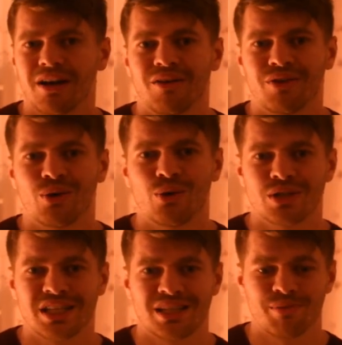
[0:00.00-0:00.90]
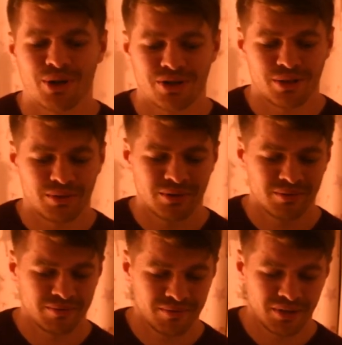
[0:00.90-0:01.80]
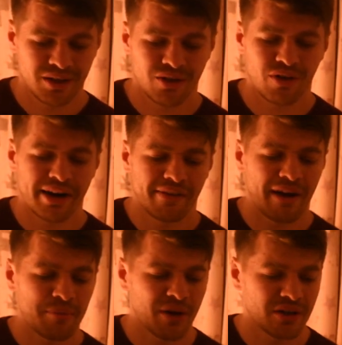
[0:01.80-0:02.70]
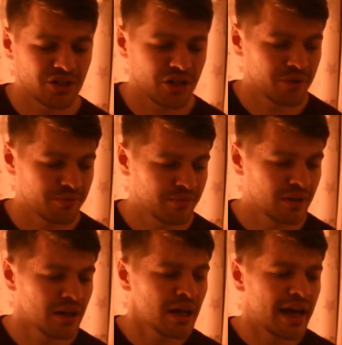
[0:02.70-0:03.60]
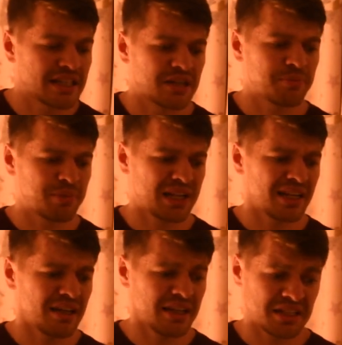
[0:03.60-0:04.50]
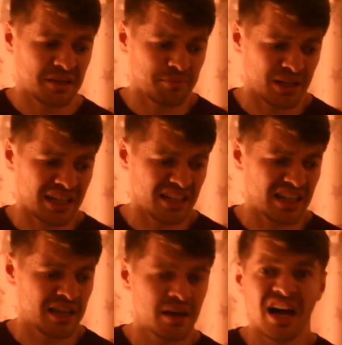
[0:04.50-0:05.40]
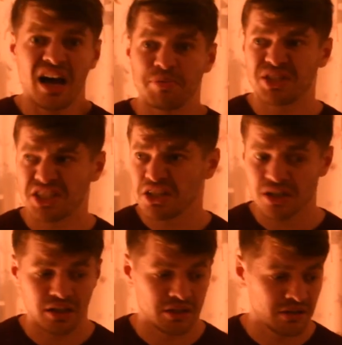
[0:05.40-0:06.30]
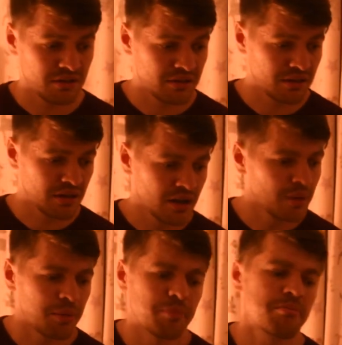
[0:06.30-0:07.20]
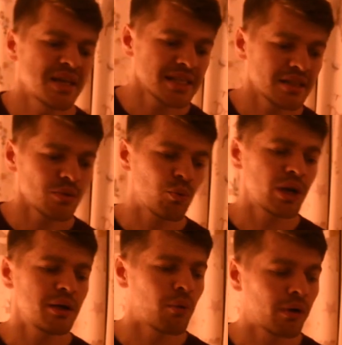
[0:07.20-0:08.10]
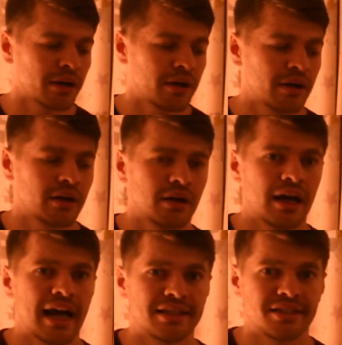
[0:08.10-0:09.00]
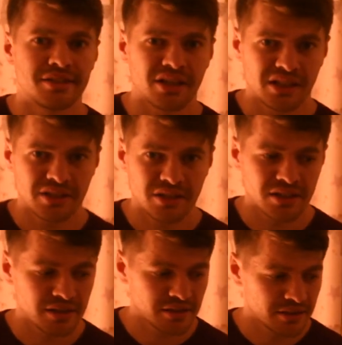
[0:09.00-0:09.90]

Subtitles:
"Of course it's impossible," cried Grandpa Joe. It's completely absurd. But Mr. Willy Wonka has done it."